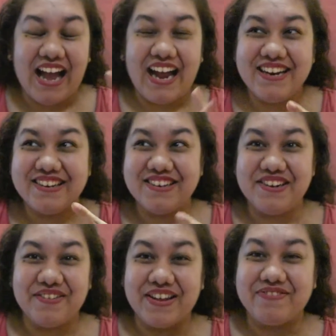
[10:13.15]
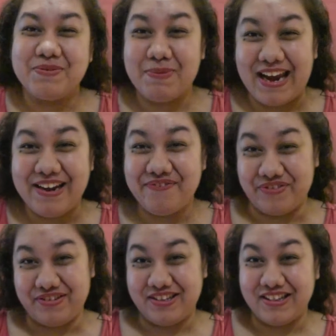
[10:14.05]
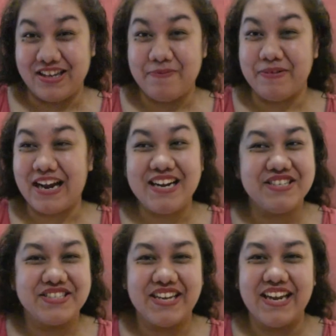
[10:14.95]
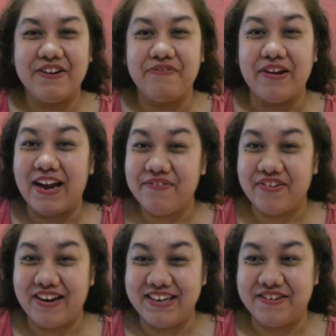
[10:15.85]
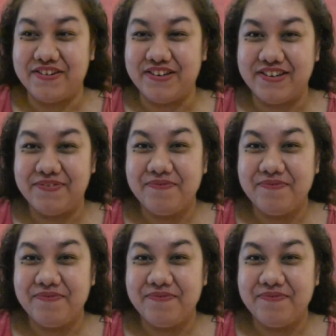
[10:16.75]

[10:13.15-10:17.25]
I didn't know that was painful to them, but I just kicked wherever I could.